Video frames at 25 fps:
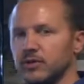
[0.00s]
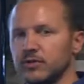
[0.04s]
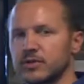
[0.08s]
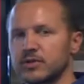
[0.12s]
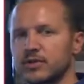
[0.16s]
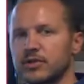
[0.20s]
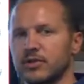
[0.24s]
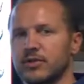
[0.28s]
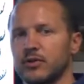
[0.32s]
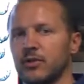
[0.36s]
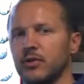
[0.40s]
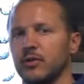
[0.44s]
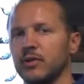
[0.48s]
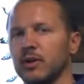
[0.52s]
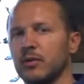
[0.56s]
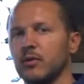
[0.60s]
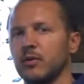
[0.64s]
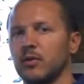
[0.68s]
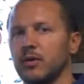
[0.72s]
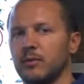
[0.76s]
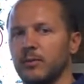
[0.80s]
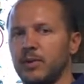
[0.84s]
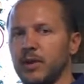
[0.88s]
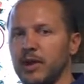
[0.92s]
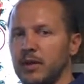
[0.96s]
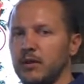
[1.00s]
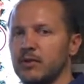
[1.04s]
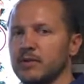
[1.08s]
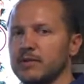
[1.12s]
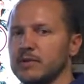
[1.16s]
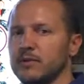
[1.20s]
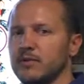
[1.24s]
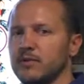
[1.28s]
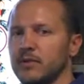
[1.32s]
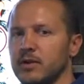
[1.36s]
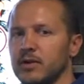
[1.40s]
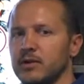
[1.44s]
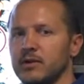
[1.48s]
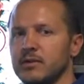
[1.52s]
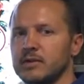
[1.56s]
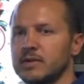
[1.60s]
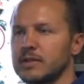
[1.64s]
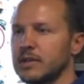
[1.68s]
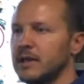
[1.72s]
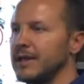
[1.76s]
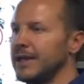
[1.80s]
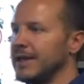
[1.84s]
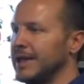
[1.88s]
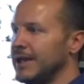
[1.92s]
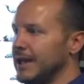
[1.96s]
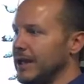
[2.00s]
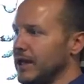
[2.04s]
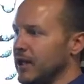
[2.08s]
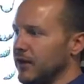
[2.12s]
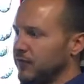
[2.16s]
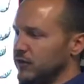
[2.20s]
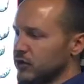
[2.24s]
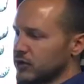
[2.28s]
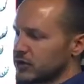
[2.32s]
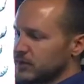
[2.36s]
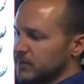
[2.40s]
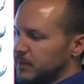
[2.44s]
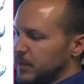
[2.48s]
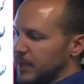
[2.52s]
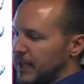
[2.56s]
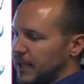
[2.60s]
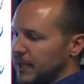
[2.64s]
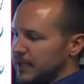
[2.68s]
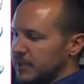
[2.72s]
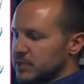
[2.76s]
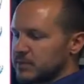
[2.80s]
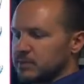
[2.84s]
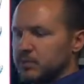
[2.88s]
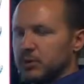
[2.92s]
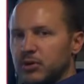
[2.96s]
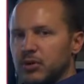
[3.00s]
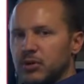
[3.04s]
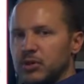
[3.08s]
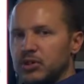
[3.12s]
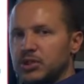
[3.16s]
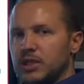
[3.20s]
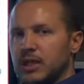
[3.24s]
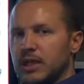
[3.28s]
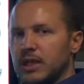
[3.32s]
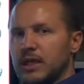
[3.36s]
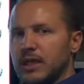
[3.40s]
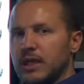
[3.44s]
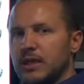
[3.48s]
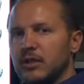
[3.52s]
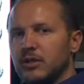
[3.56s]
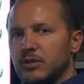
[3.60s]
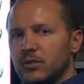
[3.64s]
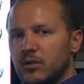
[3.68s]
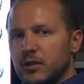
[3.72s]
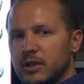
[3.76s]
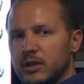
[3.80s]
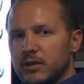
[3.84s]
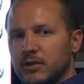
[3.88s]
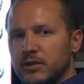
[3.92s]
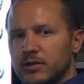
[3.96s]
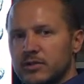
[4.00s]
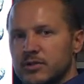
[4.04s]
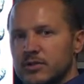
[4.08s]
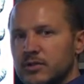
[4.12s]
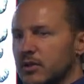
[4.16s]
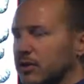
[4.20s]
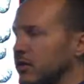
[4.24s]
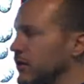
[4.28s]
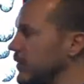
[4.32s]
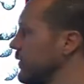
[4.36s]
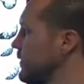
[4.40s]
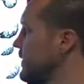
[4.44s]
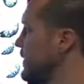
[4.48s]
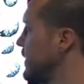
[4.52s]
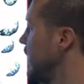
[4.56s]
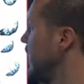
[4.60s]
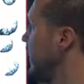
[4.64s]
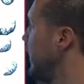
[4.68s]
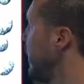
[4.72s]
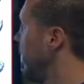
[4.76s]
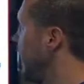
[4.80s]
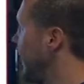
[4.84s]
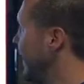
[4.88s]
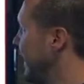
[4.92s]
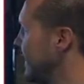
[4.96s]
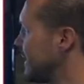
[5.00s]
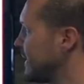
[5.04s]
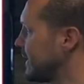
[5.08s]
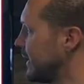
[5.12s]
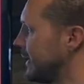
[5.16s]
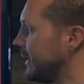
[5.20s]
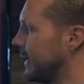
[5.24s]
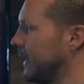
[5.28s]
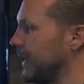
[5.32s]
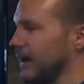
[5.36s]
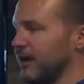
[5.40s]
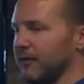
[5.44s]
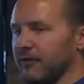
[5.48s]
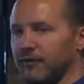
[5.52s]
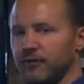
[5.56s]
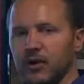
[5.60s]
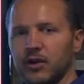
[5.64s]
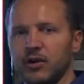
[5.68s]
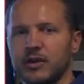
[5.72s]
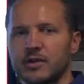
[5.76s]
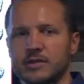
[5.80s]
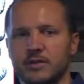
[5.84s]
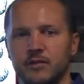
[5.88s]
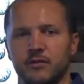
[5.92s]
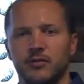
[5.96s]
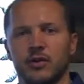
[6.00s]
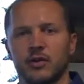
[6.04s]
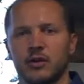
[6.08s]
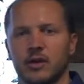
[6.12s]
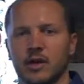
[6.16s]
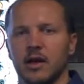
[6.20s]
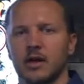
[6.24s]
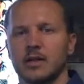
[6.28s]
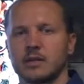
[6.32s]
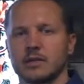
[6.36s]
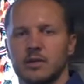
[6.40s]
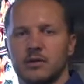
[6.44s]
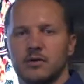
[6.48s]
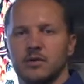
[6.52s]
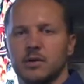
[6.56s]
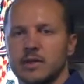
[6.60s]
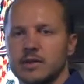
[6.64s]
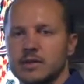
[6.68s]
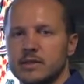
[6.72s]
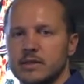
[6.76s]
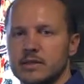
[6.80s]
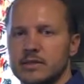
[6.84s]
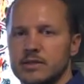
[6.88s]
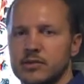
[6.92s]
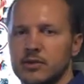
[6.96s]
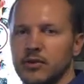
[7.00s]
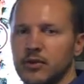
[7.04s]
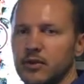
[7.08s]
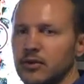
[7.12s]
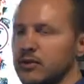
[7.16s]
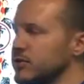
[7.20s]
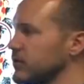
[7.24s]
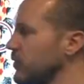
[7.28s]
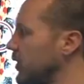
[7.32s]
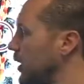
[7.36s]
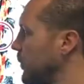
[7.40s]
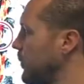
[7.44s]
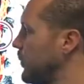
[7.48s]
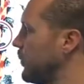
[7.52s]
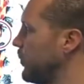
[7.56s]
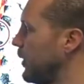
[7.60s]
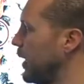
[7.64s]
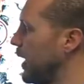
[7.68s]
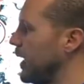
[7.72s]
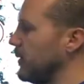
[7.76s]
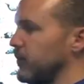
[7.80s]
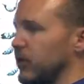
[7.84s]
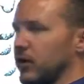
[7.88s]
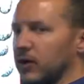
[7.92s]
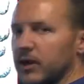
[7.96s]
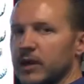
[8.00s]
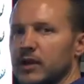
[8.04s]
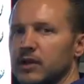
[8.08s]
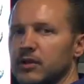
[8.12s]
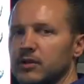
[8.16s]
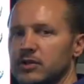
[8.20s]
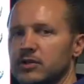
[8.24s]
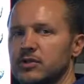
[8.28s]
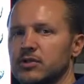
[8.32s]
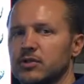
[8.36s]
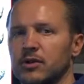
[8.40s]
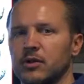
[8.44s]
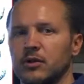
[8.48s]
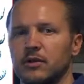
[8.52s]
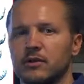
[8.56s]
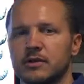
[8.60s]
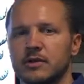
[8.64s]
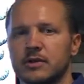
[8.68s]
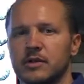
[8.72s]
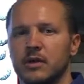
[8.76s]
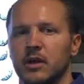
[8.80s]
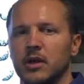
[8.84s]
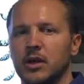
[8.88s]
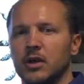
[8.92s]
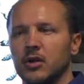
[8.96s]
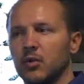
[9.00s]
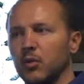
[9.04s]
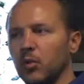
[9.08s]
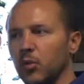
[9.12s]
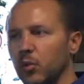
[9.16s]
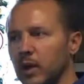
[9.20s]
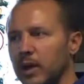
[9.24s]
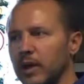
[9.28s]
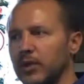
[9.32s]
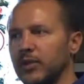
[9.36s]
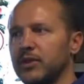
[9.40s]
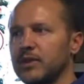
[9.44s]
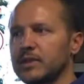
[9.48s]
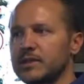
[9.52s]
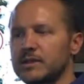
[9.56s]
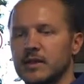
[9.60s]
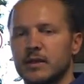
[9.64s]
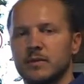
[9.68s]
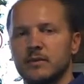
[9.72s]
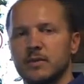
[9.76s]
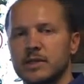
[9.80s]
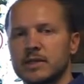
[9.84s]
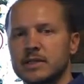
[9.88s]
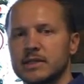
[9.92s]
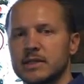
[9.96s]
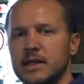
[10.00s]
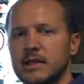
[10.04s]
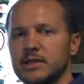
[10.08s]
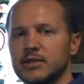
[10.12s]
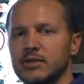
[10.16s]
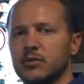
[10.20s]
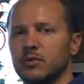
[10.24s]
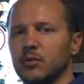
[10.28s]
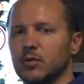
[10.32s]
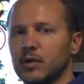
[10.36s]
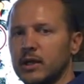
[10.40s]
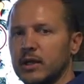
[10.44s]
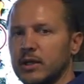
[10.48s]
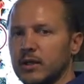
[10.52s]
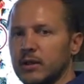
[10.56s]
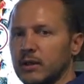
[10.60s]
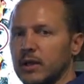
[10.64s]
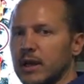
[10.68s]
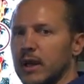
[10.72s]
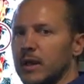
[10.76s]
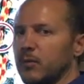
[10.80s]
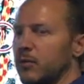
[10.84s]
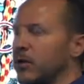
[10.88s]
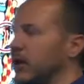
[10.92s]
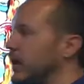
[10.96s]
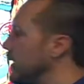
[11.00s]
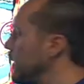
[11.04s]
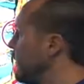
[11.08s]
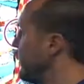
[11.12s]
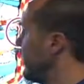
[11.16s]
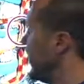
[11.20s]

there's 31 pairs of those. If your spine is pushing into one of those nerves, it's going to have very severe consequences. So those are our primary concerns with the subluxation. We're going to elaborate in a